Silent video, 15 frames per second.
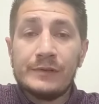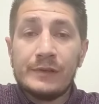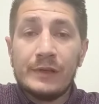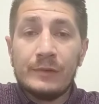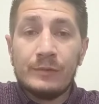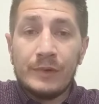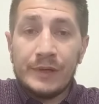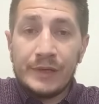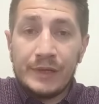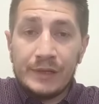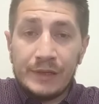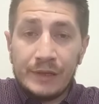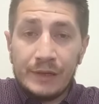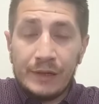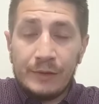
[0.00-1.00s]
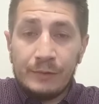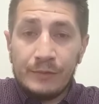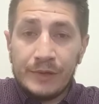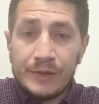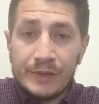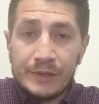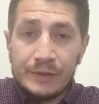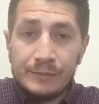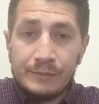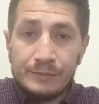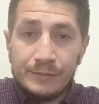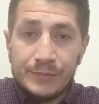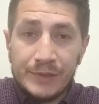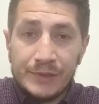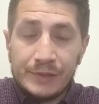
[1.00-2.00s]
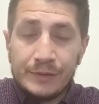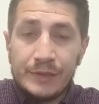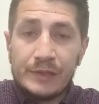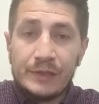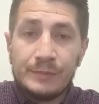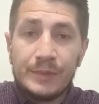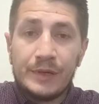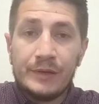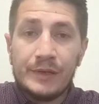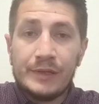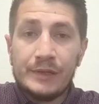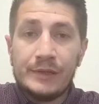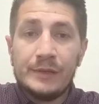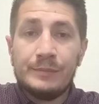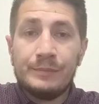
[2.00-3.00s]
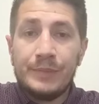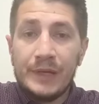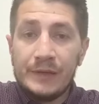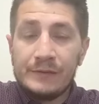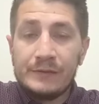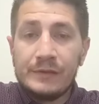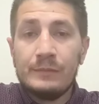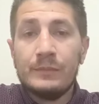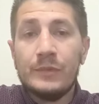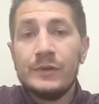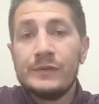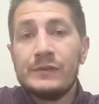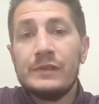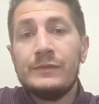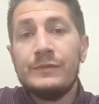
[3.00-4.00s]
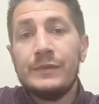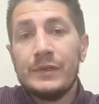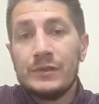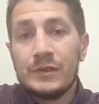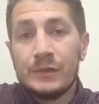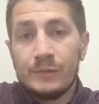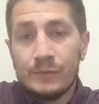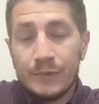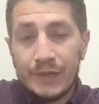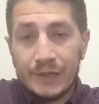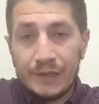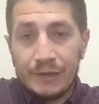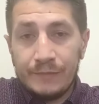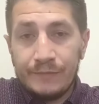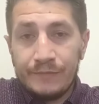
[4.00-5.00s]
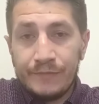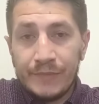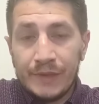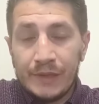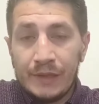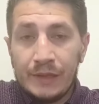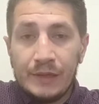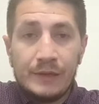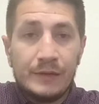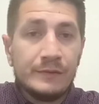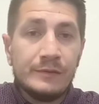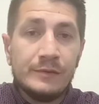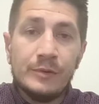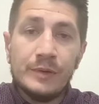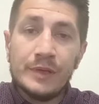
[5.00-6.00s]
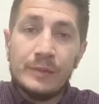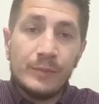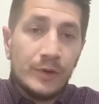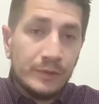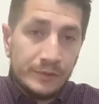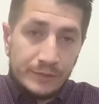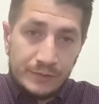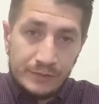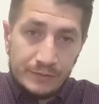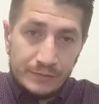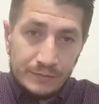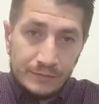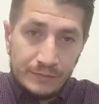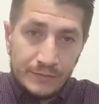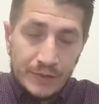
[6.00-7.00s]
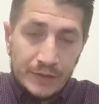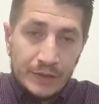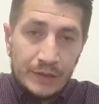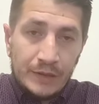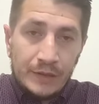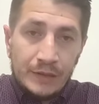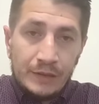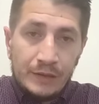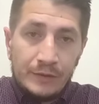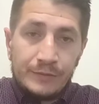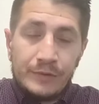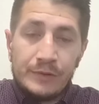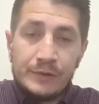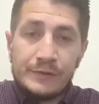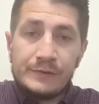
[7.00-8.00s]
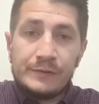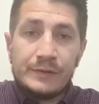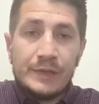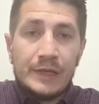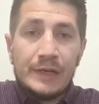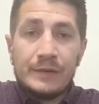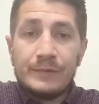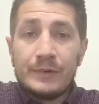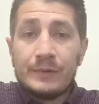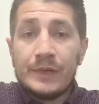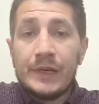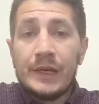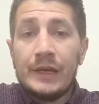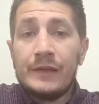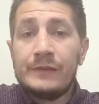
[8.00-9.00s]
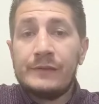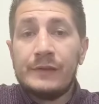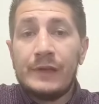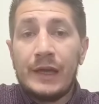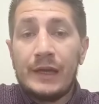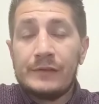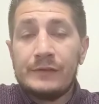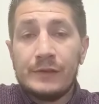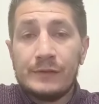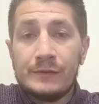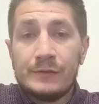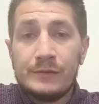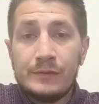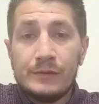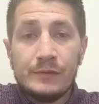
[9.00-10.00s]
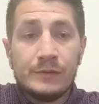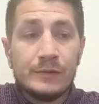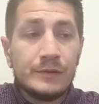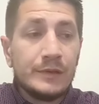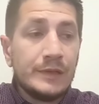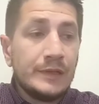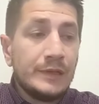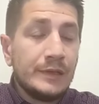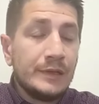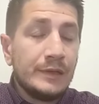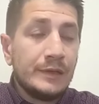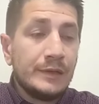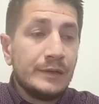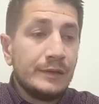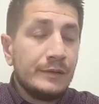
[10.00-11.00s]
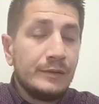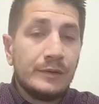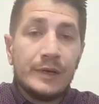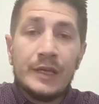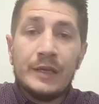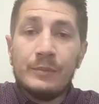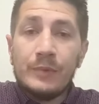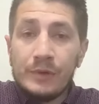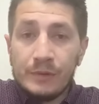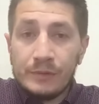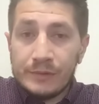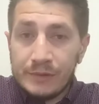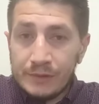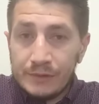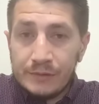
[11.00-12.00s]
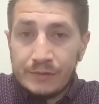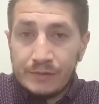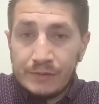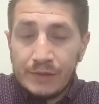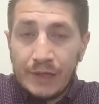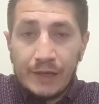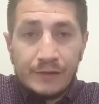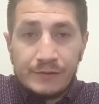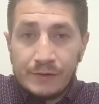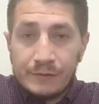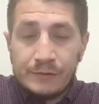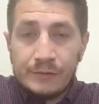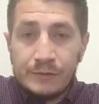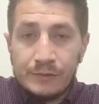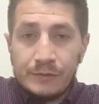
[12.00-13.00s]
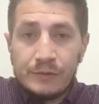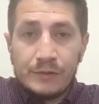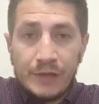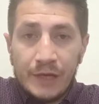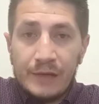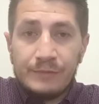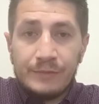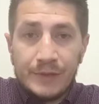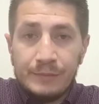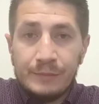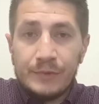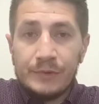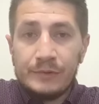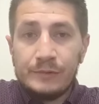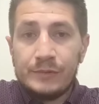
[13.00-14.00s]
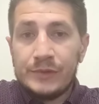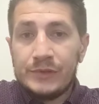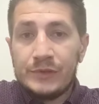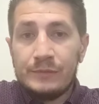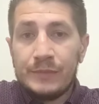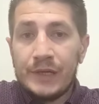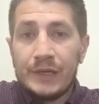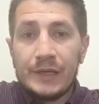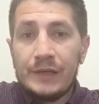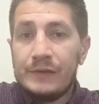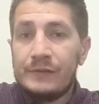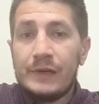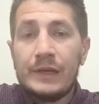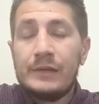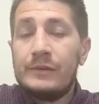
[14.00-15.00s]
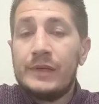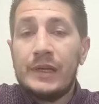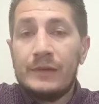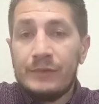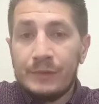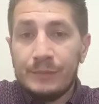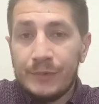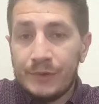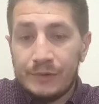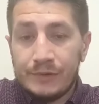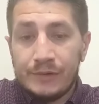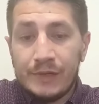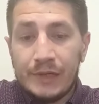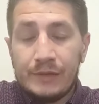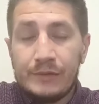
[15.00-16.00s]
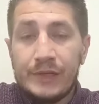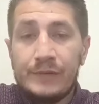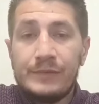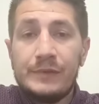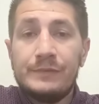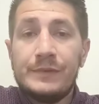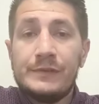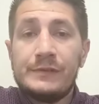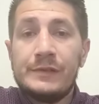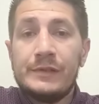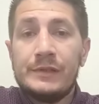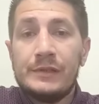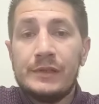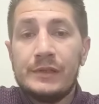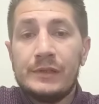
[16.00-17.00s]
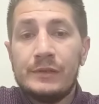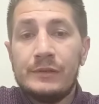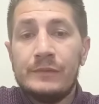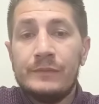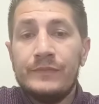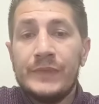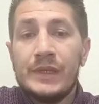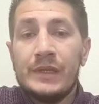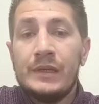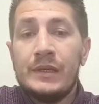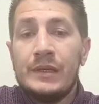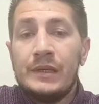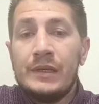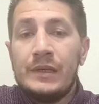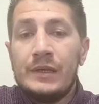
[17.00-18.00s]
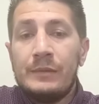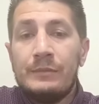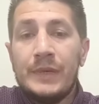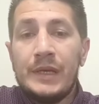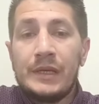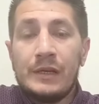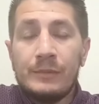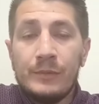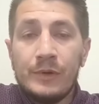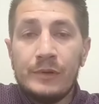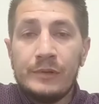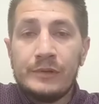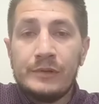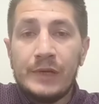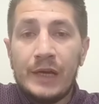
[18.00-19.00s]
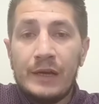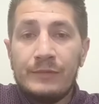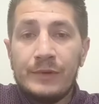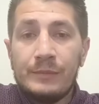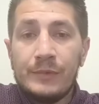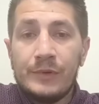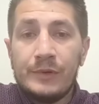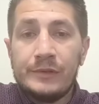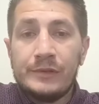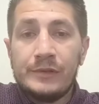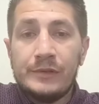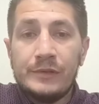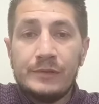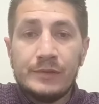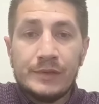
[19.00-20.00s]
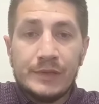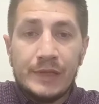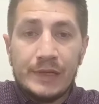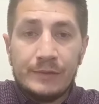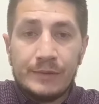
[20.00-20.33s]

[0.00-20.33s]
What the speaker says: wanna be clear about it. The best and most efficient way is doing a mold. Of course, not everyone has access or a mold, access to or have a mold. Which in my case, I don't have a mold. I don't have the facility to make a mold, to have a mold, to do it that